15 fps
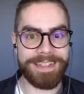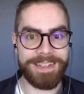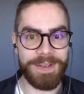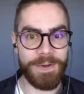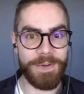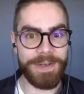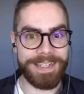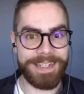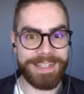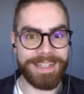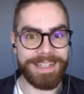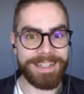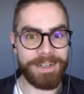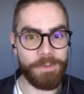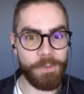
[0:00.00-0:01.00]
So
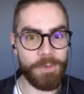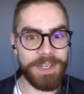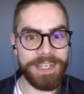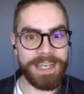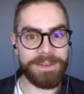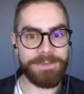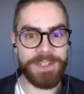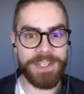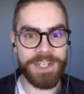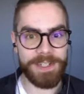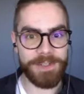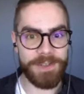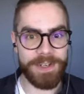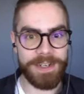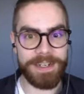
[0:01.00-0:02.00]
we give
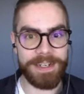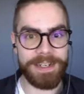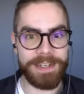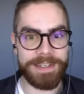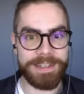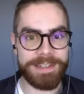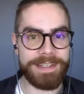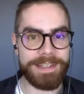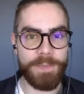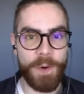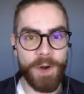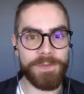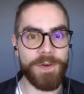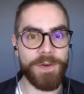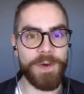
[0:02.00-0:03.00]
children
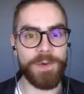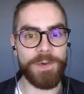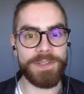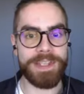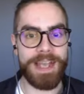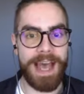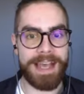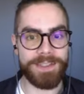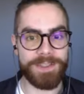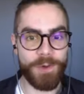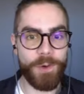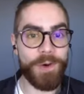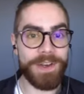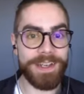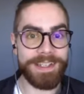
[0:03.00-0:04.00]
smartphones as
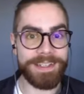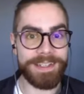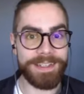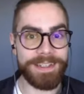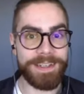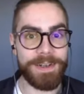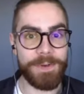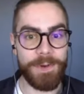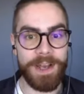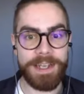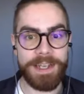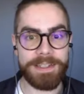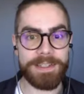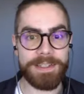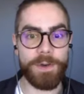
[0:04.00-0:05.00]
toys,
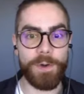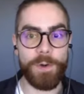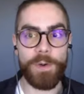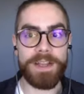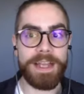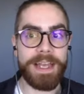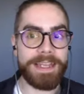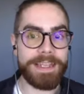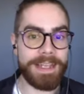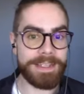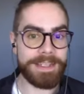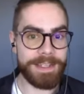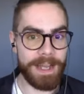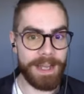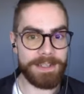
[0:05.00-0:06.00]
right? So
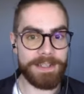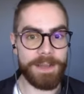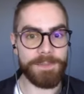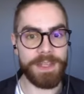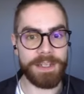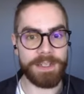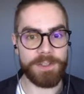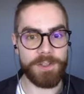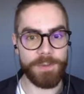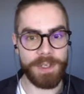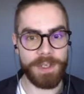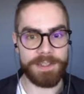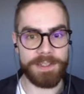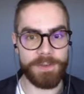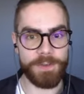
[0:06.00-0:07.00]
it's not something that should be
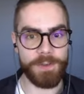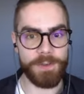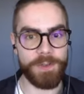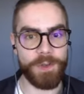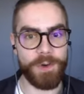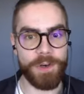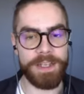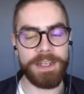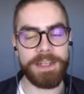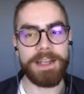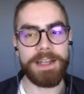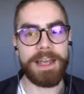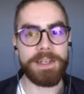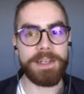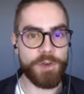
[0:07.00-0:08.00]
considered a toy,
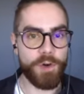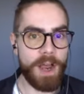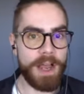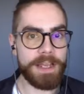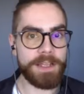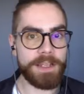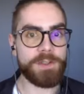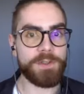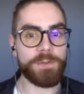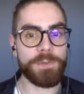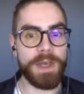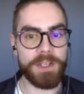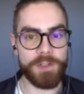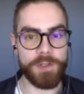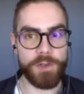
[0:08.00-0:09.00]
and try to
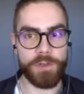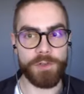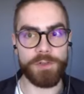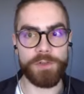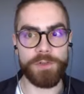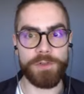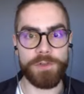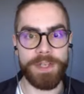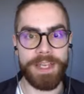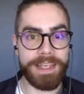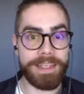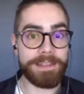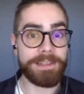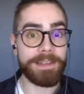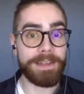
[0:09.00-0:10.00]
make sure to
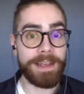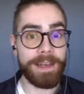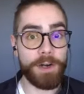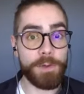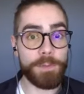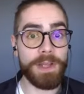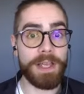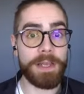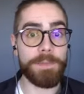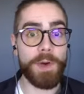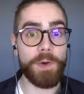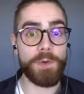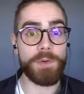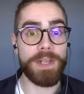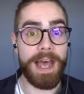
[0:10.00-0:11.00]
hit airplane
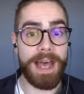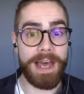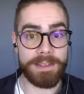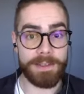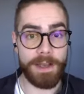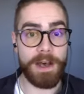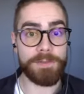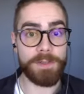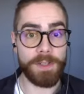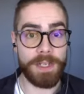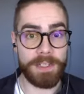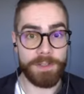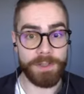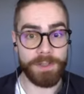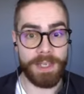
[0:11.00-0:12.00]
mode as often
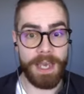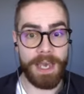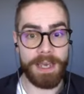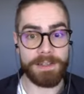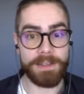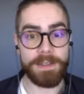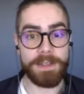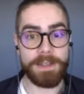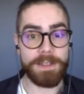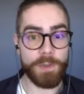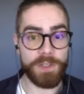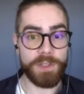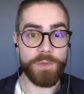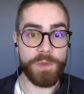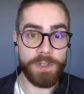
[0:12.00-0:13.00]
as you can. So
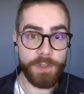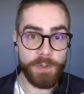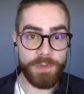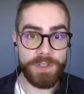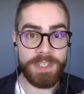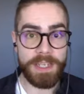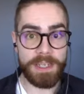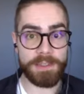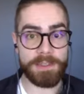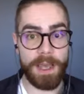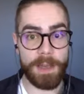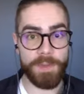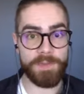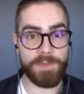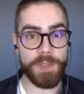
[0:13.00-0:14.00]
it's reducing
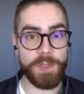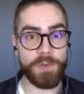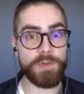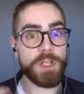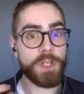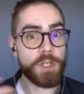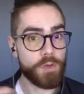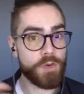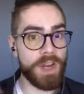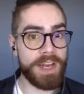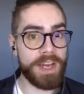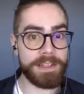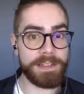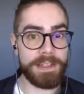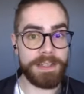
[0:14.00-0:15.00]
time of use,
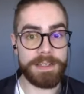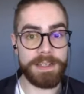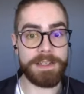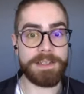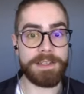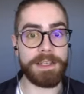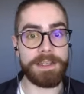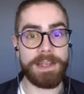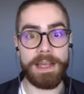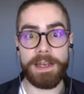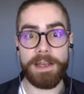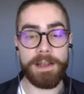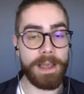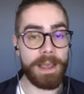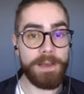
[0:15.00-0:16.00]
creating distance. And then
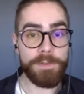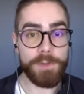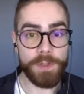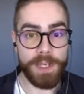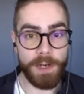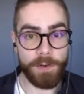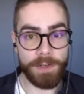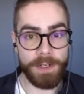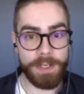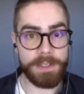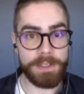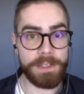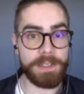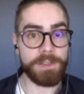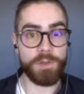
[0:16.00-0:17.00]
if you carry
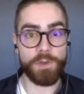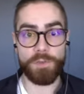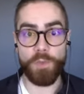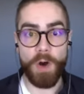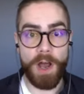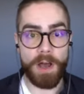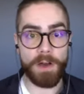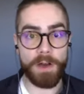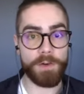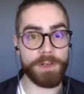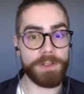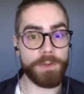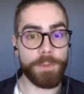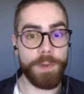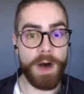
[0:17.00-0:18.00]
it in your bra or
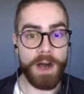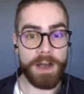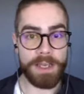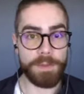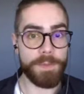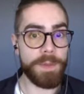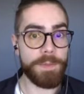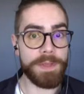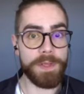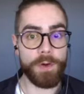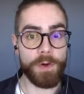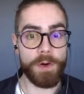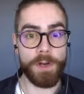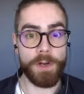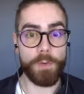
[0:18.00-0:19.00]
in your pocket, maybe
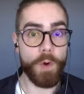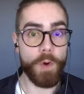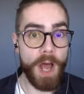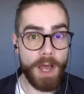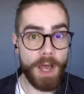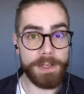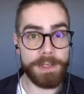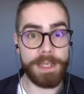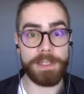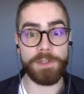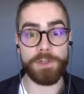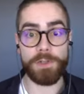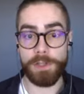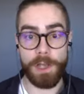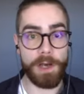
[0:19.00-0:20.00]
you're on a run and
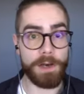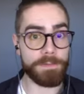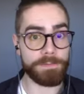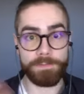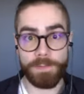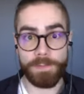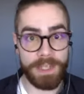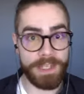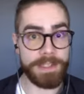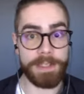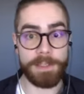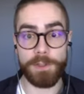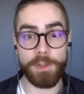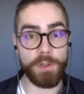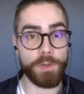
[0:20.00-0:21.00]
you love
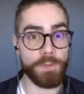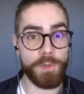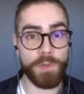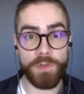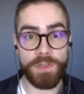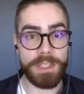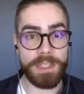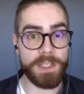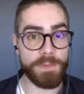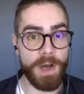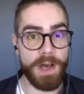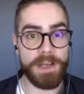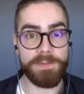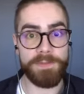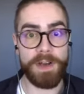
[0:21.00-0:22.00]
listening to your music,
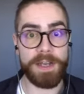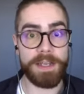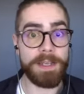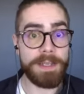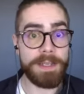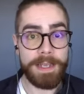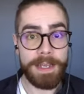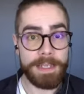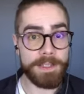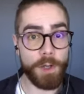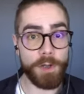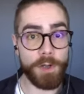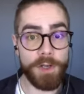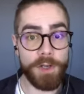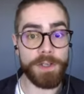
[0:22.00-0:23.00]
Spotify, it's
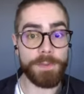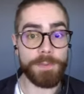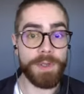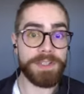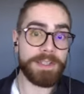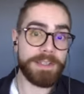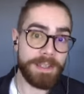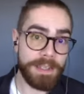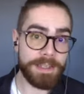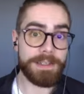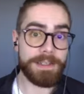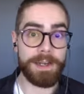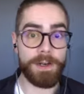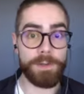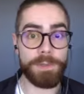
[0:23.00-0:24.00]
all good, but hit
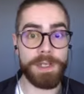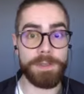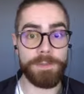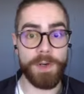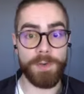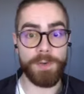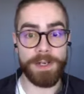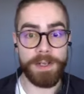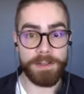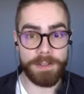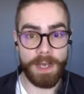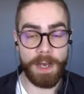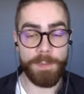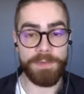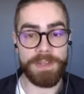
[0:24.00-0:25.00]
airplane mode. And on
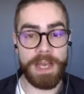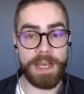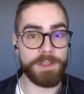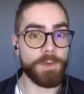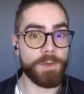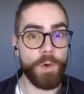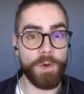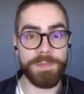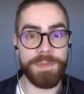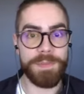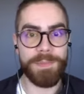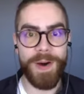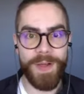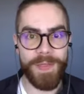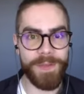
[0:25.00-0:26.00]
top of that, you won't be
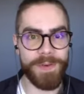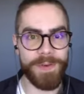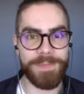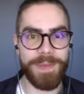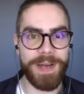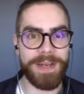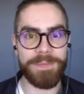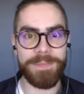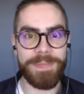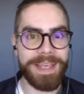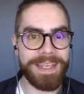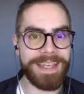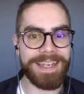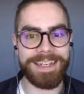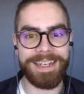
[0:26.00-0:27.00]
bothered by the
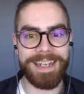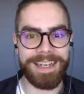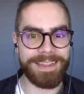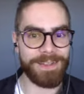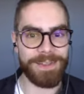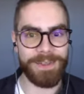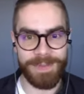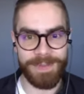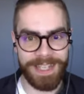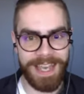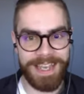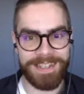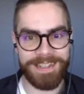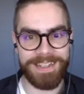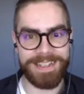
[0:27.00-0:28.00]
pinging and
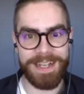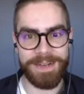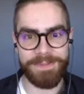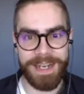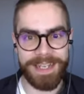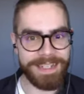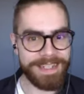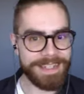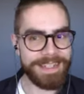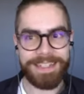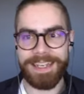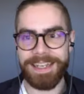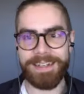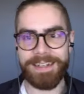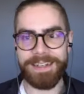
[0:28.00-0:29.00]
notifications that might
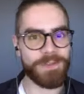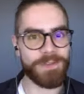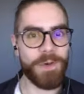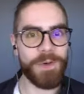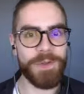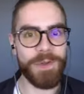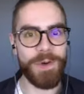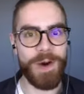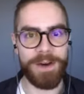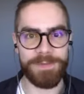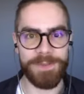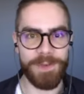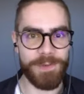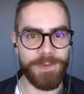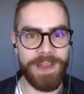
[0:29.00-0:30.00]
kind of throw you off
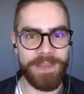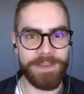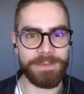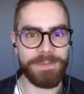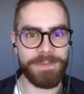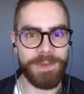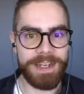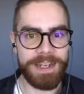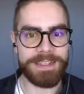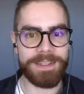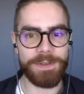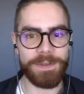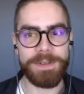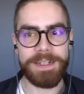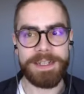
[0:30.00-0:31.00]
your rhythm, right?
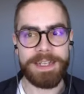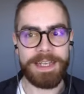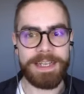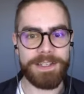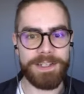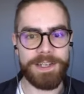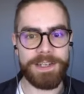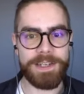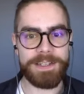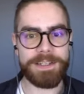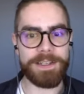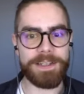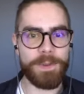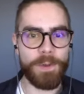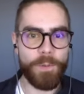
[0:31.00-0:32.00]
So it's
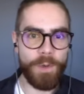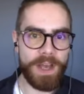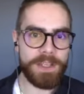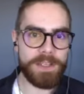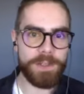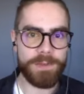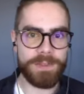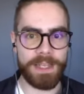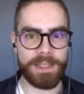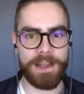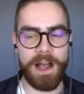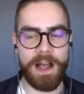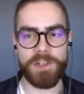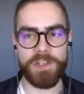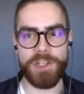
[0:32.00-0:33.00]
just the way you use
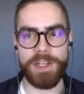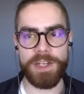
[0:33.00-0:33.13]
technology.